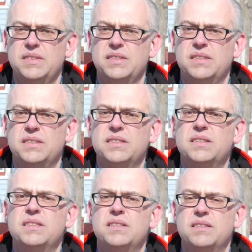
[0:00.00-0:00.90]

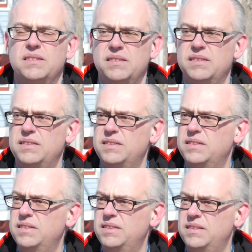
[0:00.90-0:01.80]

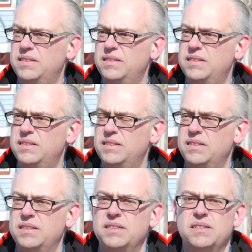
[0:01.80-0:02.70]

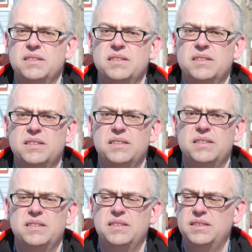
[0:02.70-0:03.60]

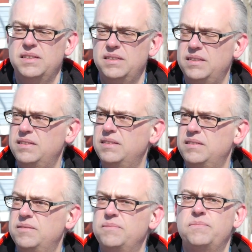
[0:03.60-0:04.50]

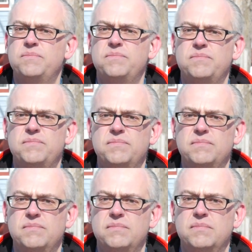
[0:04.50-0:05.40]

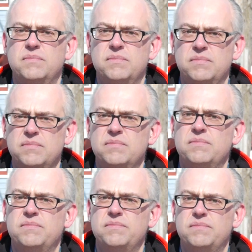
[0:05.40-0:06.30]

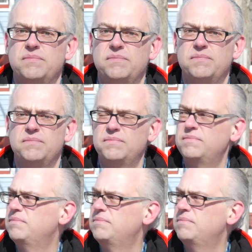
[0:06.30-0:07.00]
(silent)